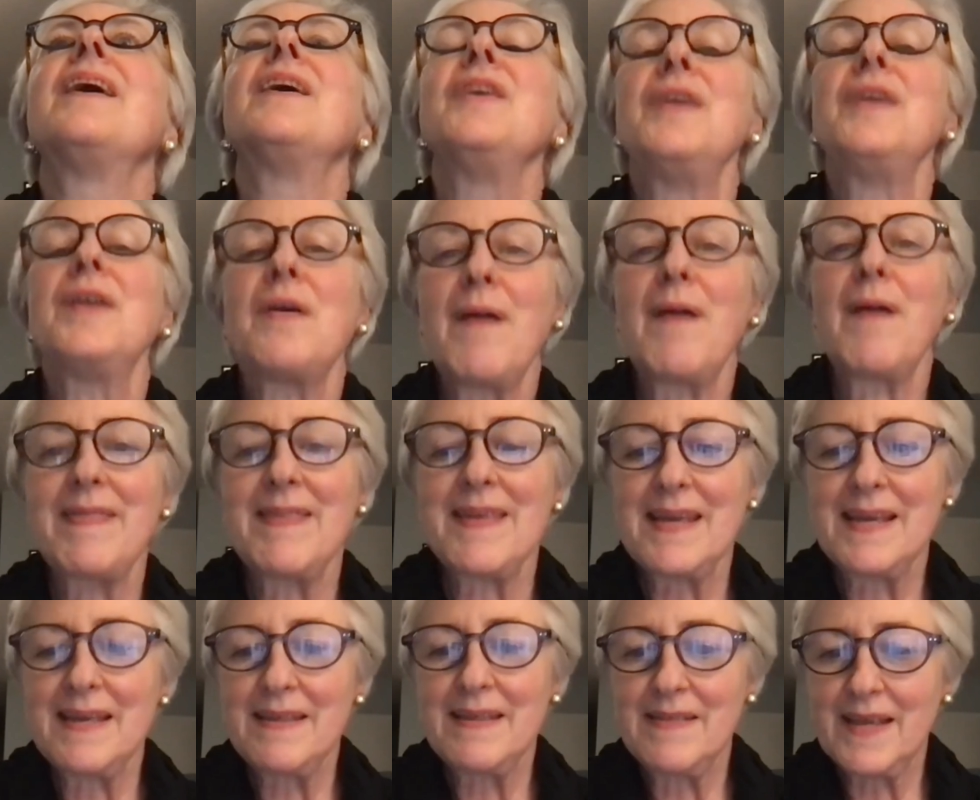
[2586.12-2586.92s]
you know, I
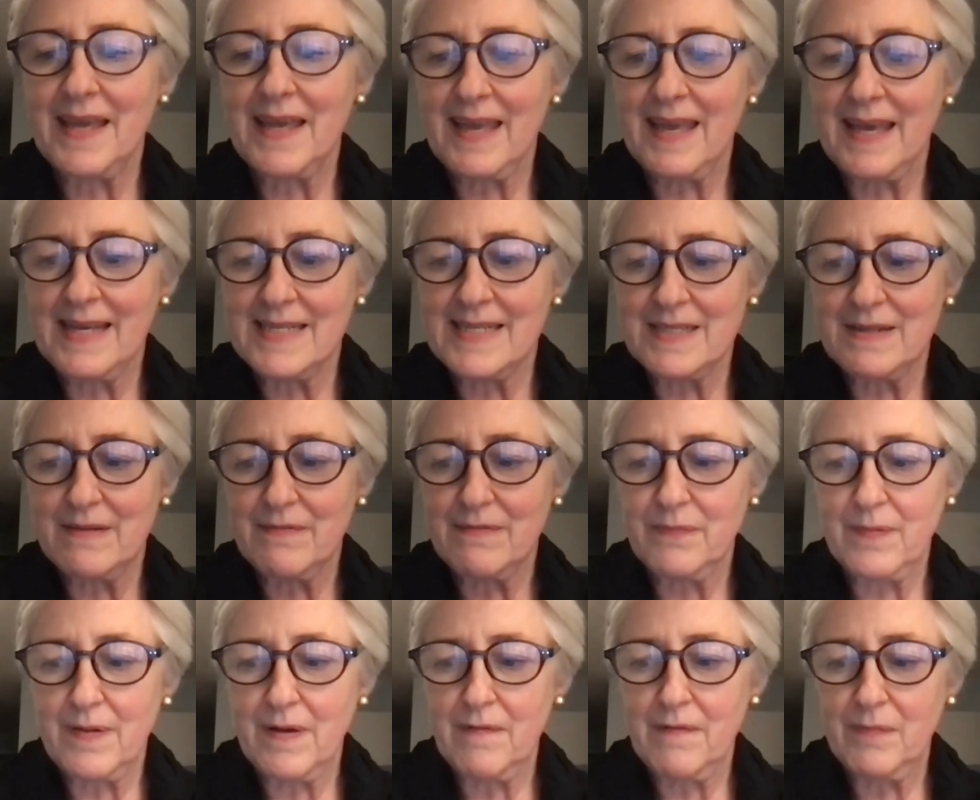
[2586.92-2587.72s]
think in the case
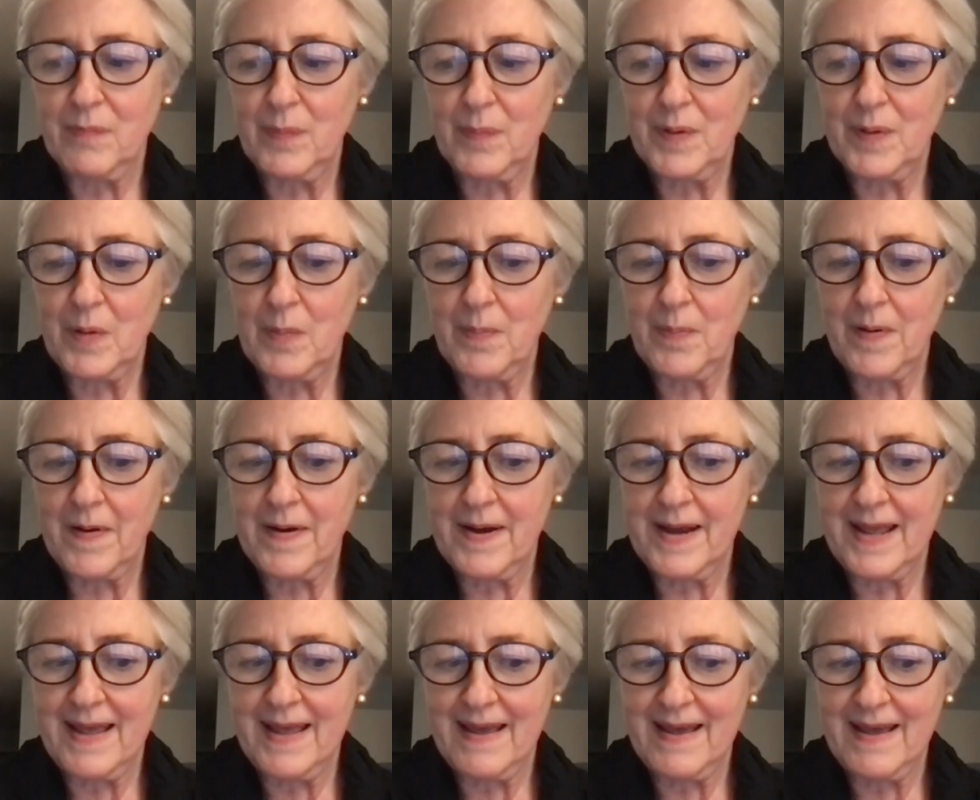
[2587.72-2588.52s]
of, of Will
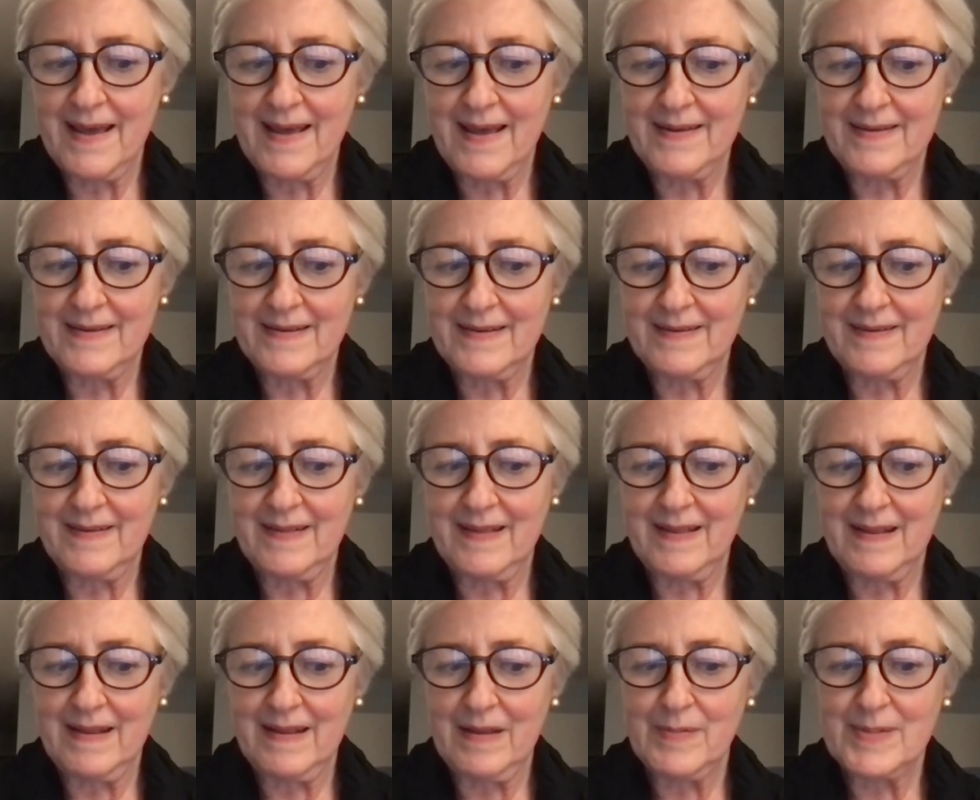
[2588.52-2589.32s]
Barnet,
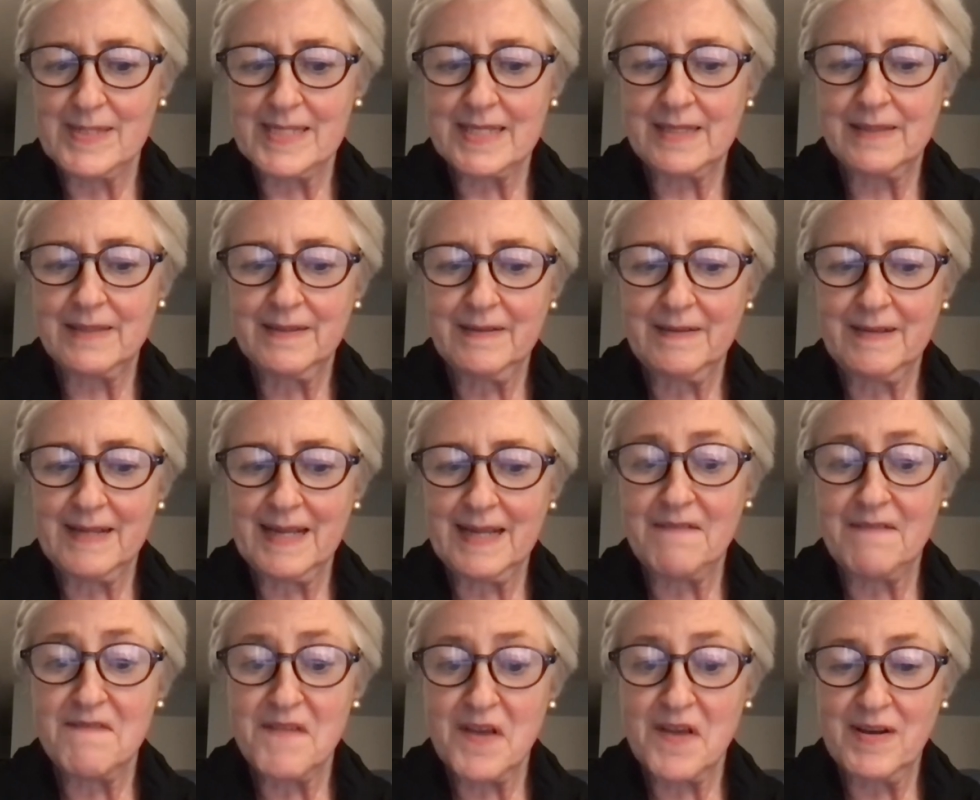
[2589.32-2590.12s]
it was
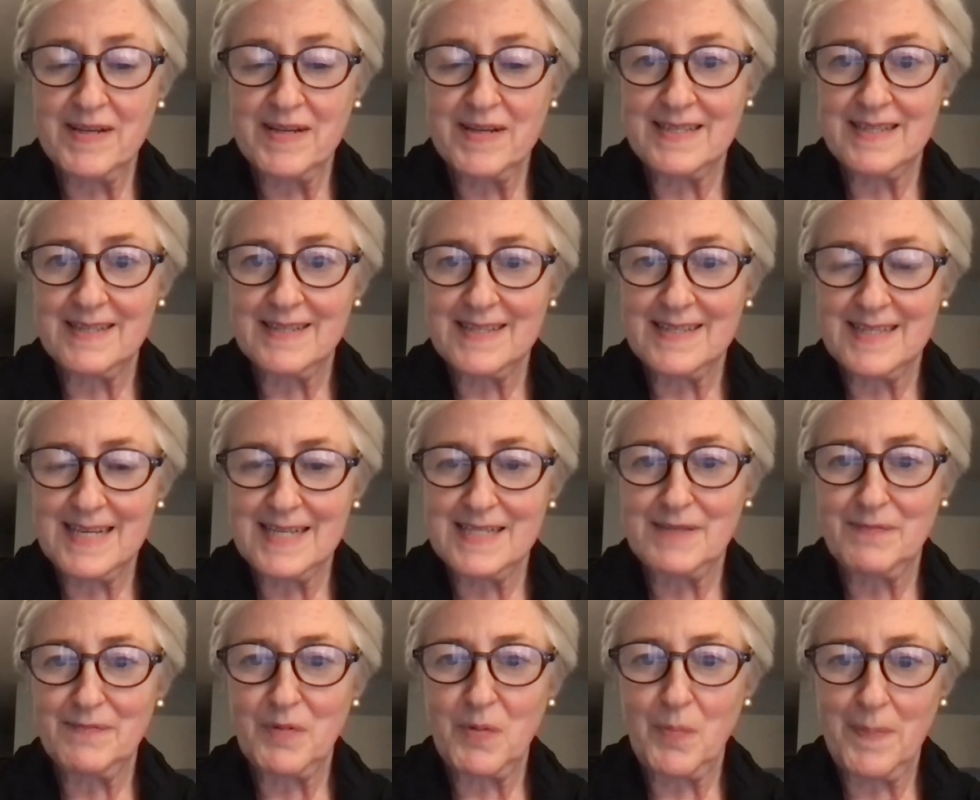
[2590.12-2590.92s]
clearly a very
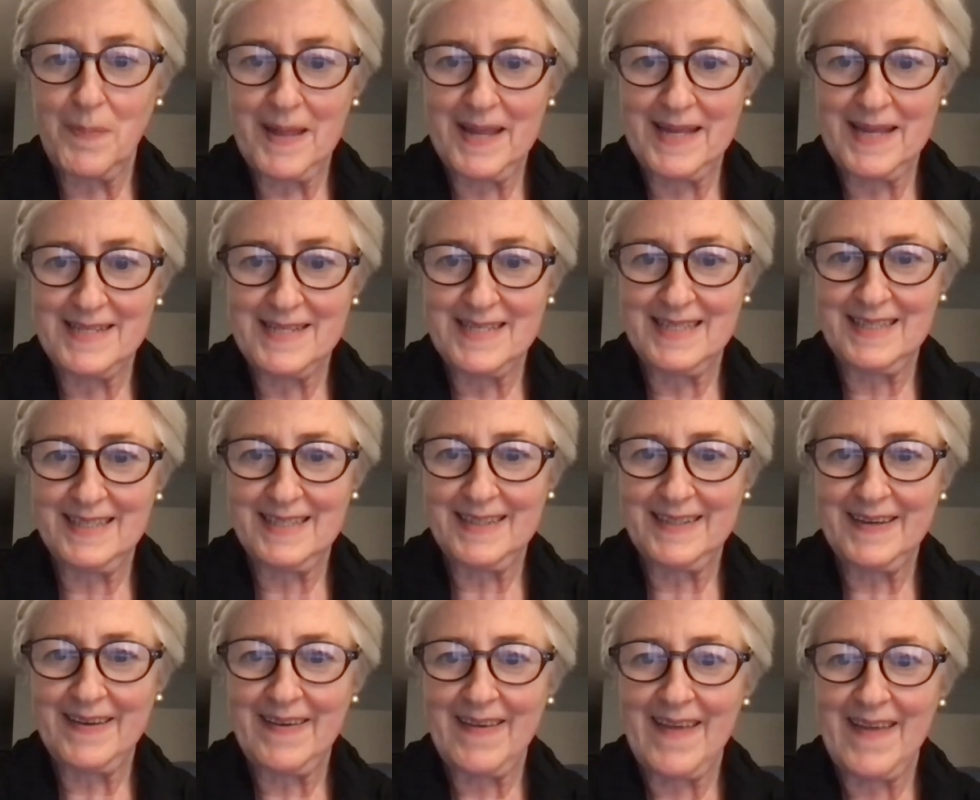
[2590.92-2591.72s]
successful
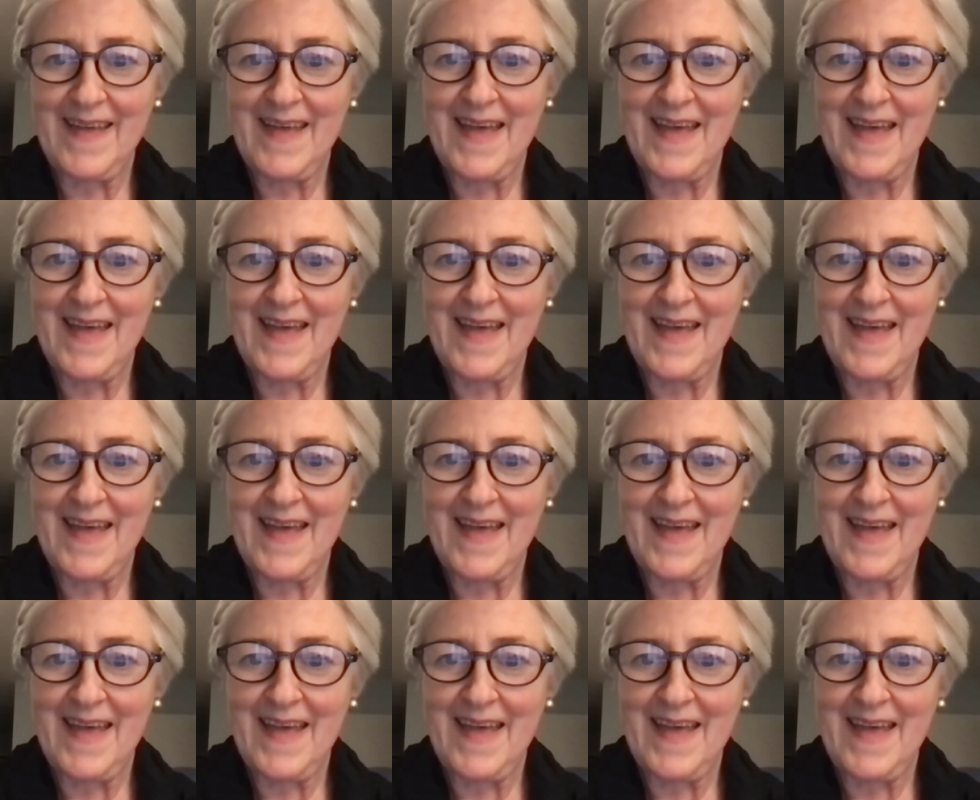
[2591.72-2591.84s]
painting.